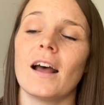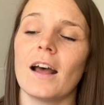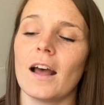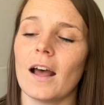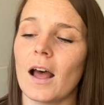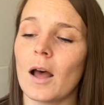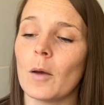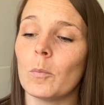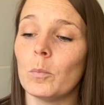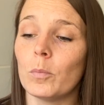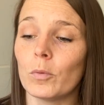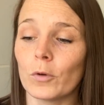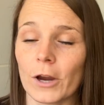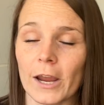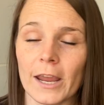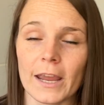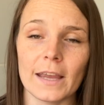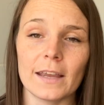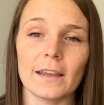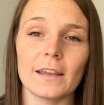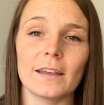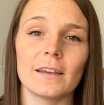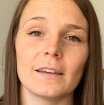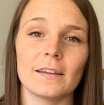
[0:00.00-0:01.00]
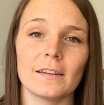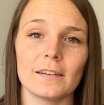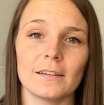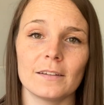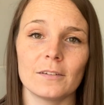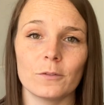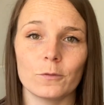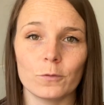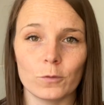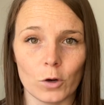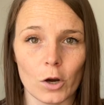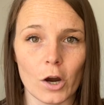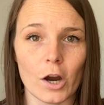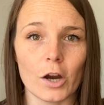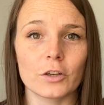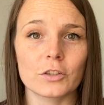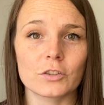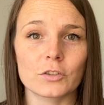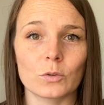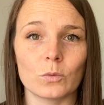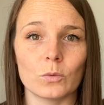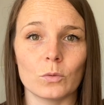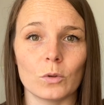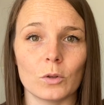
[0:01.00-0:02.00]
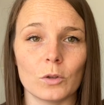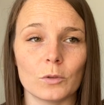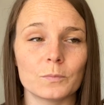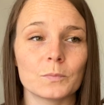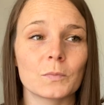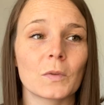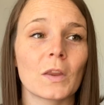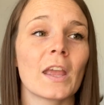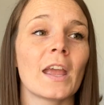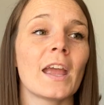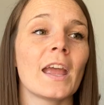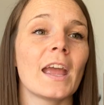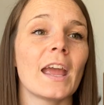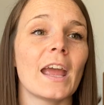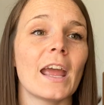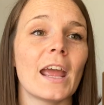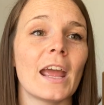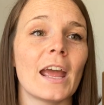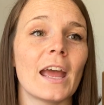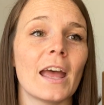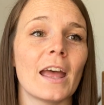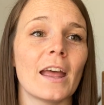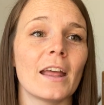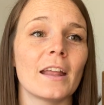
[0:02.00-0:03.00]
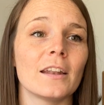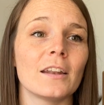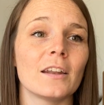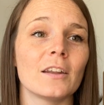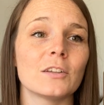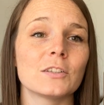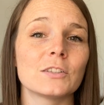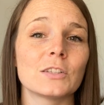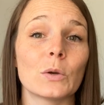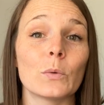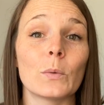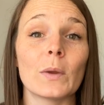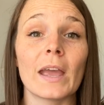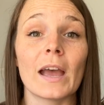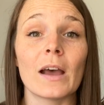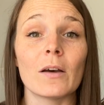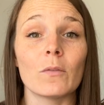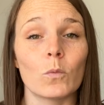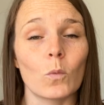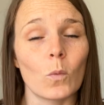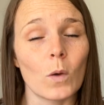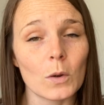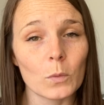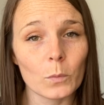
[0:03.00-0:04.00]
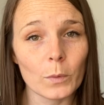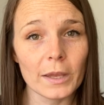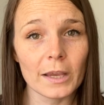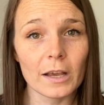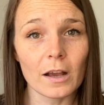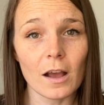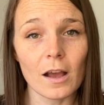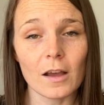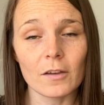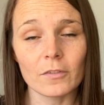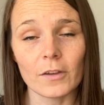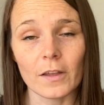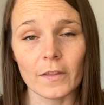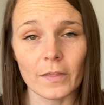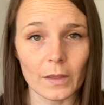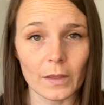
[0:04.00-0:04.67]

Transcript: a break for our school. And so we have 1 week off and